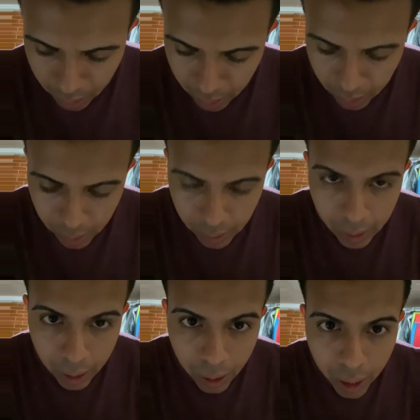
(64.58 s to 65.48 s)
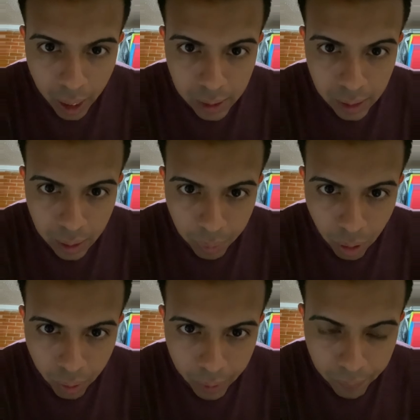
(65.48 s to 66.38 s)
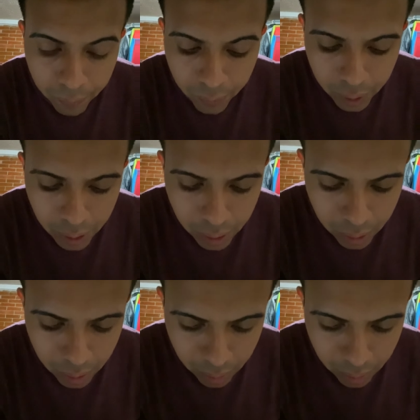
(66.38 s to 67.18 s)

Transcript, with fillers: Sarah has a broken foot.